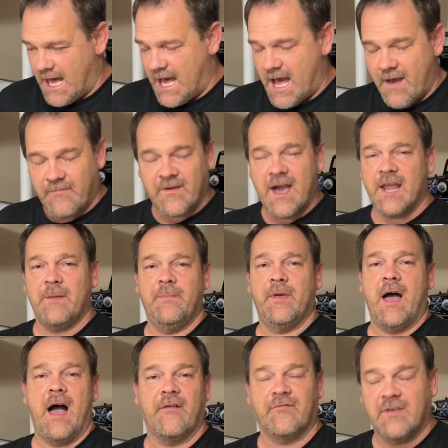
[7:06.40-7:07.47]
I've got
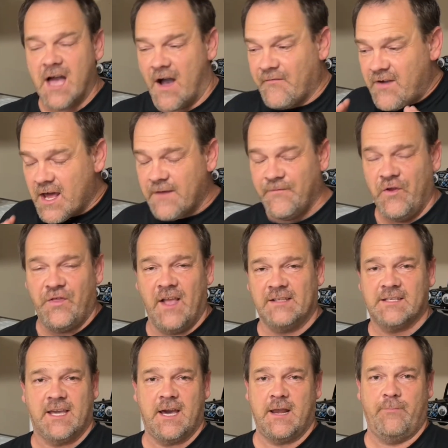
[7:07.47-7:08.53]
a, I've, I've got a few things
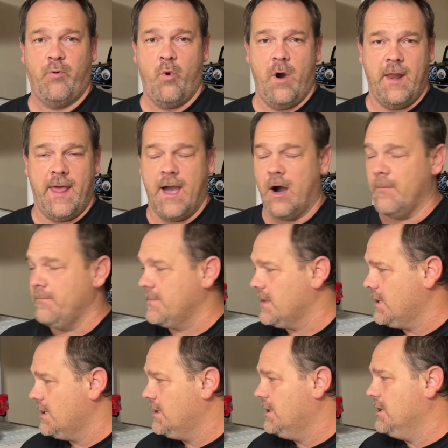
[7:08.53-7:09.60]
I gotta point out.
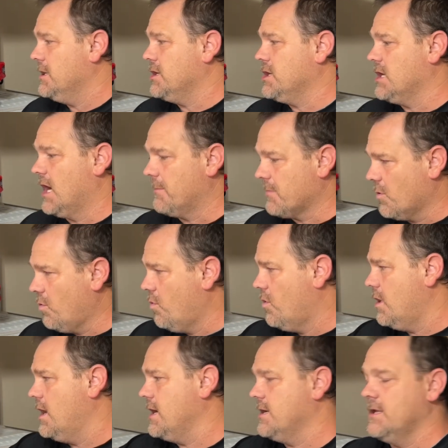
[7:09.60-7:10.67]
Number
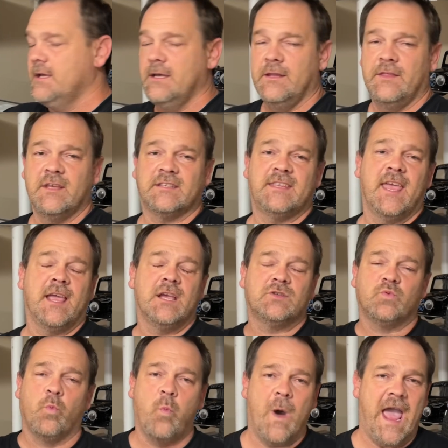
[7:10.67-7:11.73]
one, this thing
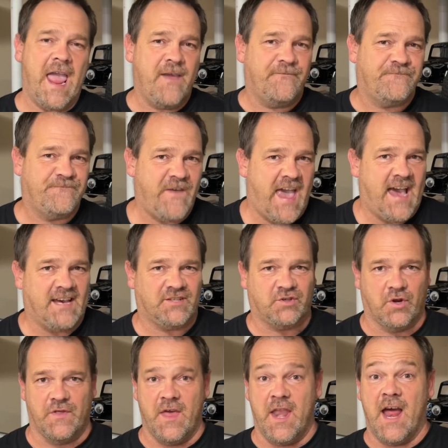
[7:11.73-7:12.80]
is way
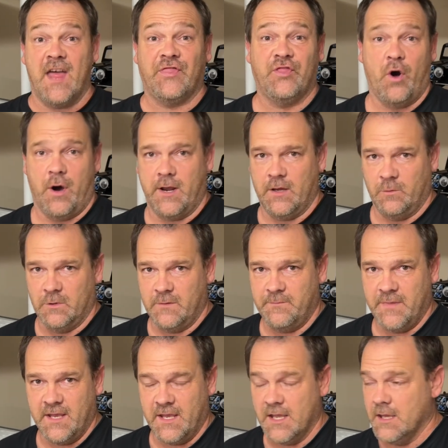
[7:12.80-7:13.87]
faster than I thought it would
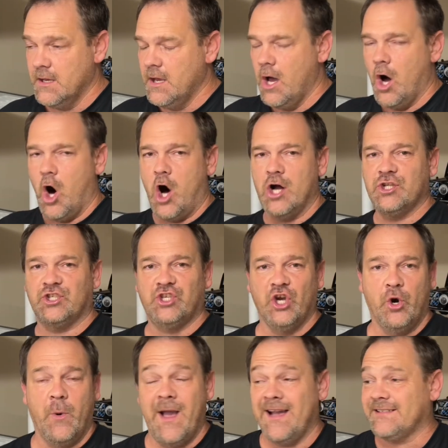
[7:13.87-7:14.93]
be. On
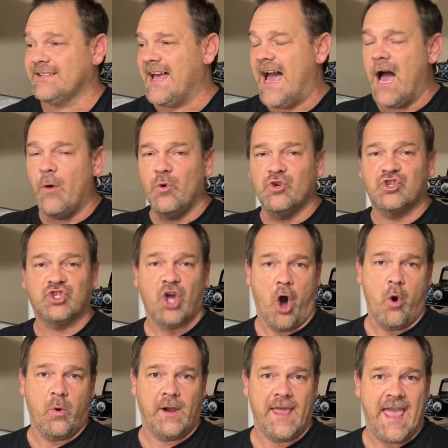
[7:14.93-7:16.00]
2S, I was
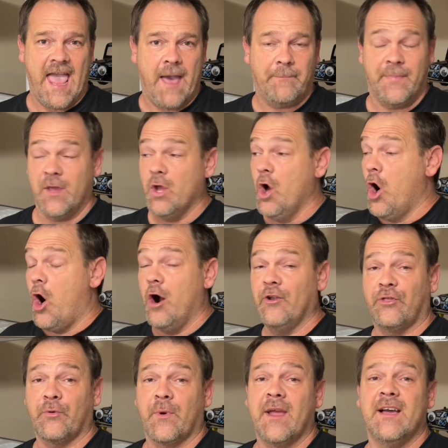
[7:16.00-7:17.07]
totally happy.
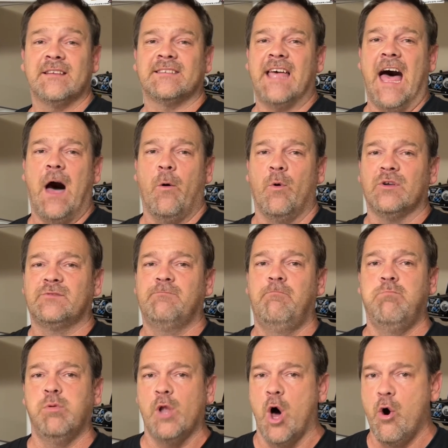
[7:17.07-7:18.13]
On 3S, I was
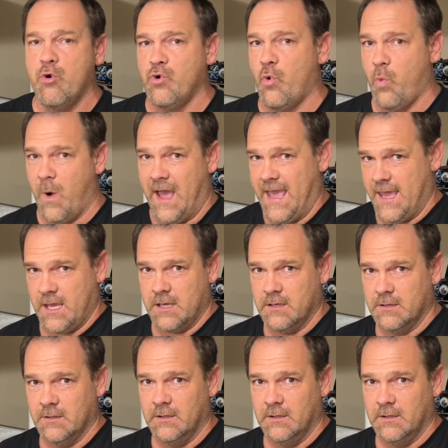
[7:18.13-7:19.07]
blown away.